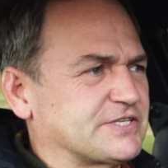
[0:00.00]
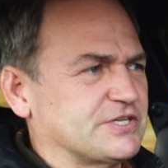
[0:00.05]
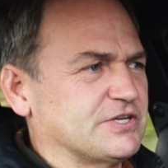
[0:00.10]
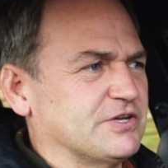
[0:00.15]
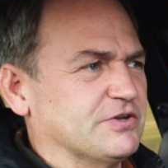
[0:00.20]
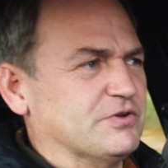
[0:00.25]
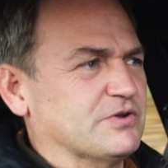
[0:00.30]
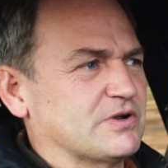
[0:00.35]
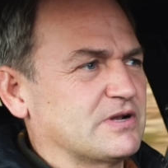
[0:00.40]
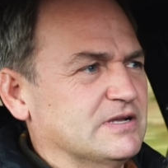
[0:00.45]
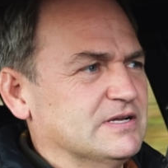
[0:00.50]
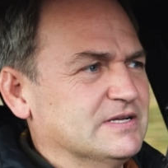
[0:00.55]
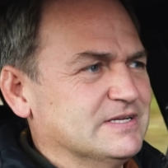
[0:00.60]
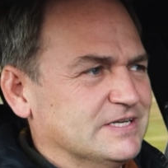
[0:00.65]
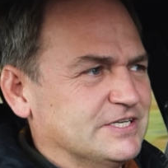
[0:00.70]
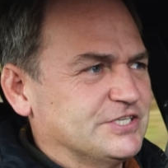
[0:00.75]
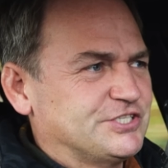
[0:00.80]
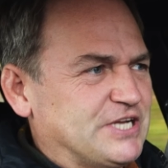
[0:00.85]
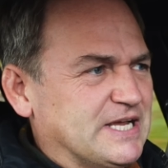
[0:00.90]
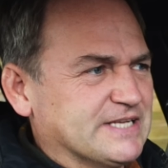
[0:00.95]
two,
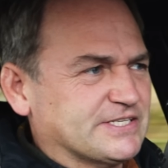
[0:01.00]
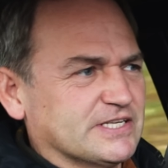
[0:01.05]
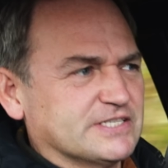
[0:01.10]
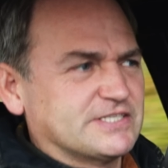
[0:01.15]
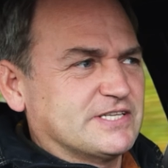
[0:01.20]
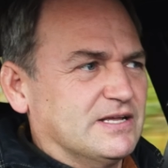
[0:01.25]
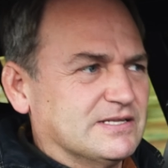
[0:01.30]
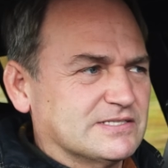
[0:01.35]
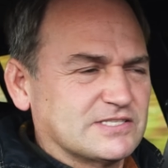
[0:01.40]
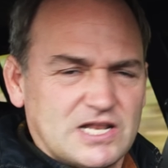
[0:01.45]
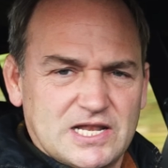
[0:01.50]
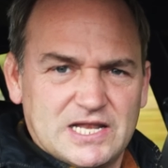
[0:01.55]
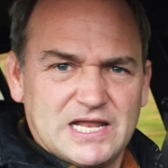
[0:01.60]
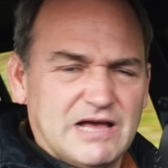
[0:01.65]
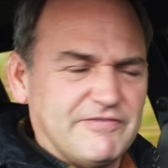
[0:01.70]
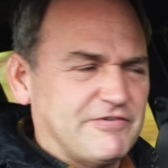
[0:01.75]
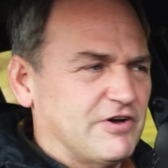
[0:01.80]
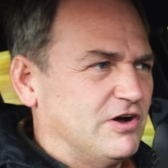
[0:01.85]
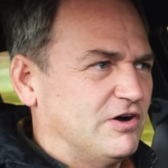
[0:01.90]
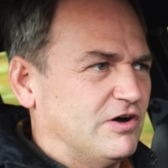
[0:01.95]
Jezza does
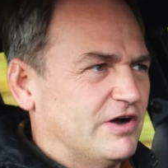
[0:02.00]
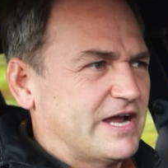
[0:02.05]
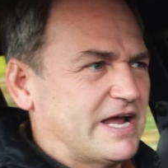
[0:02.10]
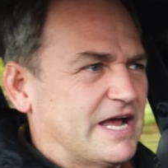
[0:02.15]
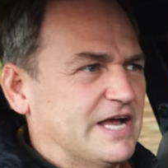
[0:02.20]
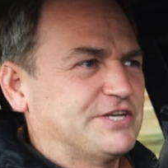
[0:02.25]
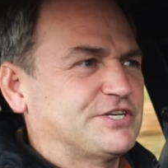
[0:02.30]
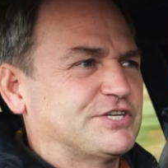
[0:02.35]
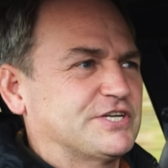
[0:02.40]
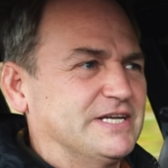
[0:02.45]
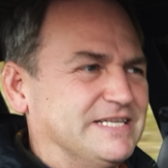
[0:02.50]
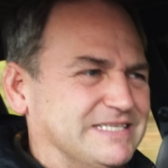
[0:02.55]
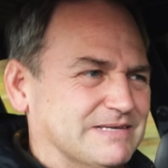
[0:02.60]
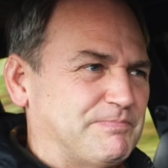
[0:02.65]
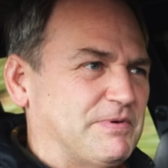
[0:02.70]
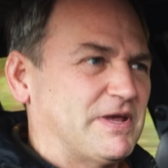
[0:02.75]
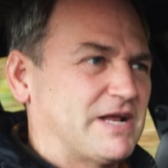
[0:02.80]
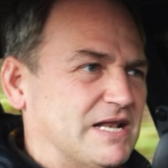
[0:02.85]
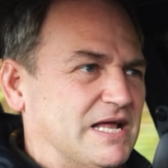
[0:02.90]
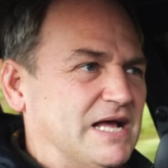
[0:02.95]
love a hot hatch and he's a
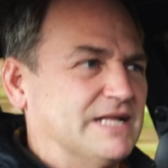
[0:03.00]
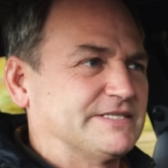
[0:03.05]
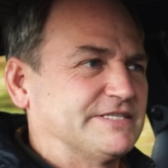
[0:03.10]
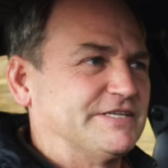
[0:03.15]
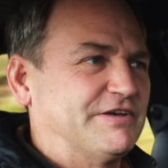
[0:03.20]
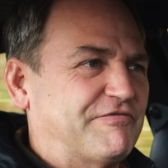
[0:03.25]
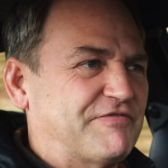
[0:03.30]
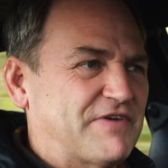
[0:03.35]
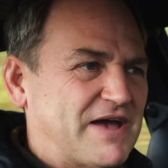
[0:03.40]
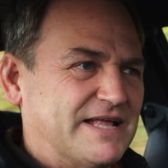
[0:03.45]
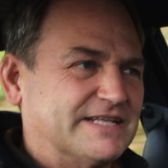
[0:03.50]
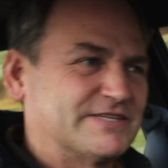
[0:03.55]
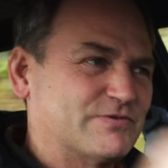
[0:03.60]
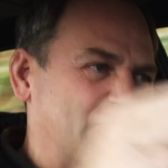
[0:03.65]
big Lancia fan, so